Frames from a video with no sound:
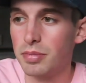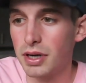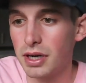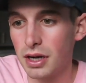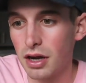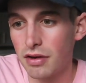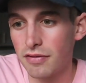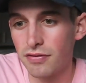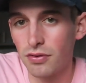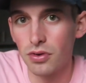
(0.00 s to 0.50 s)

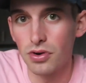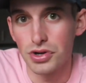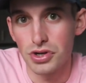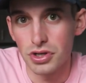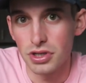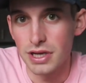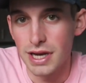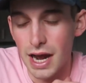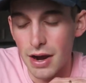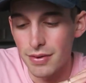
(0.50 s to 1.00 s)
But
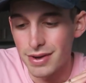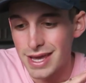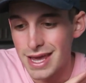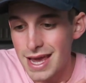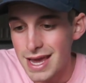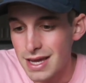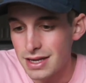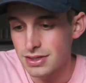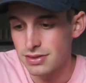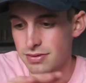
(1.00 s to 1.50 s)
unfortunately, now we
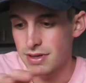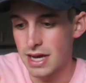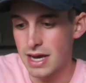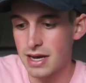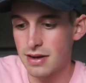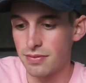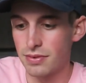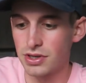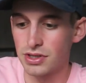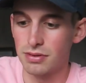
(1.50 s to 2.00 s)
can't do
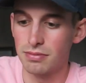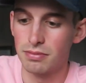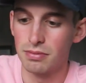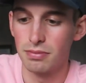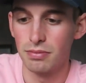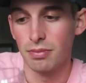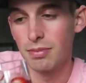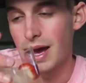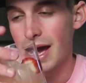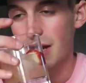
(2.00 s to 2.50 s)
that, which I'm
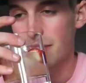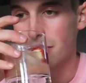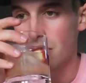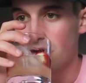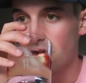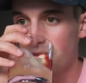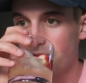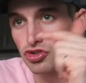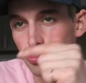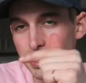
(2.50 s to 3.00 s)
mad about.